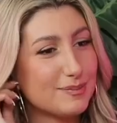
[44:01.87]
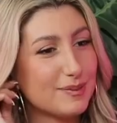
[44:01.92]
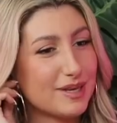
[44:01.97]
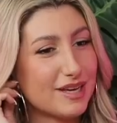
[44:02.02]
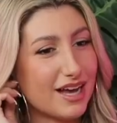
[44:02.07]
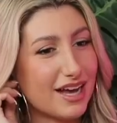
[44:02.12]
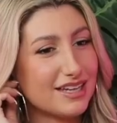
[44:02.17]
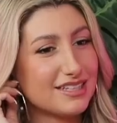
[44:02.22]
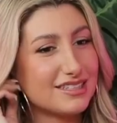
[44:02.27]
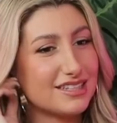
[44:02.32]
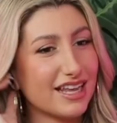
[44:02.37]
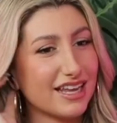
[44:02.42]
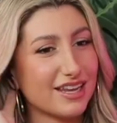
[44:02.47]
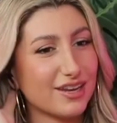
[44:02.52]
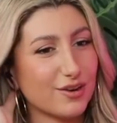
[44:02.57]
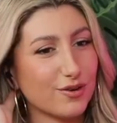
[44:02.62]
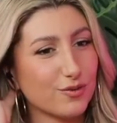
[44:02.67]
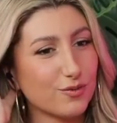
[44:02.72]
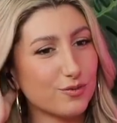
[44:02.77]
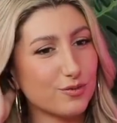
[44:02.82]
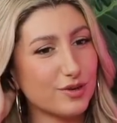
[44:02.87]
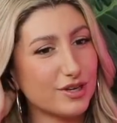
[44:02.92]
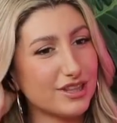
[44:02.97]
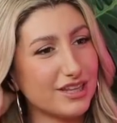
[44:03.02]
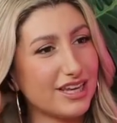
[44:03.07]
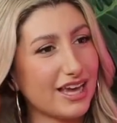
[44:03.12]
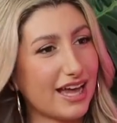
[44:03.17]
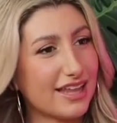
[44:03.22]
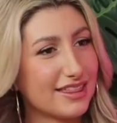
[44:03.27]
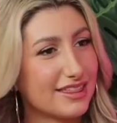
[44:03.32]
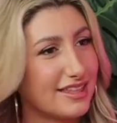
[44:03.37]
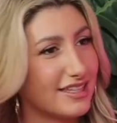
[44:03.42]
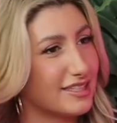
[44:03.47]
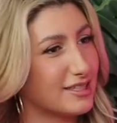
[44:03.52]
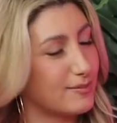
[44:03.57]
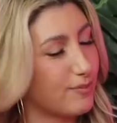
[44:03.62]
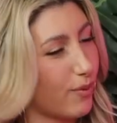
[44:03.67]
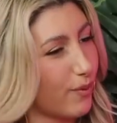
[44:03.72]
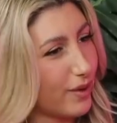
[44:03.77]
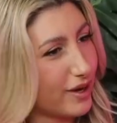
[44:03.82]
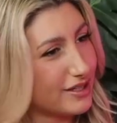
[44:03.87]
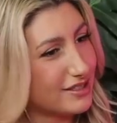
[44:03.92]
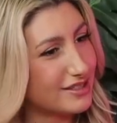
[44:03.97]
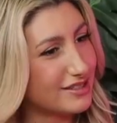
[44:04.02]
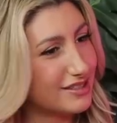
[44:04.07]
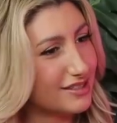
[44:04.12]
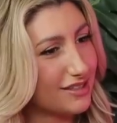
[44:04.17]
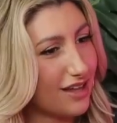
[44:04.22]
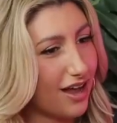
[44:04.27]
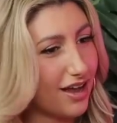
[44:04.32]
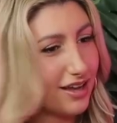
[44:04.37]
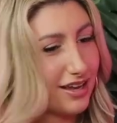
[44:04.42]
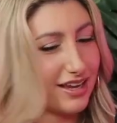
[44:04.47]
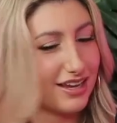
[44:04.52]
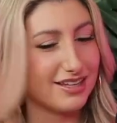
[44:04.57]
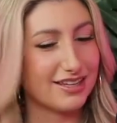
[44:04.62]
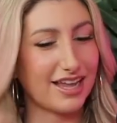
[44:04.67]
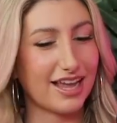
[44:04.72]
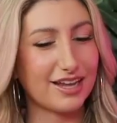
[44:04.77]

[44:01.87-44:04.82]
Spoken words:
because, like, you're really at this point stuck in,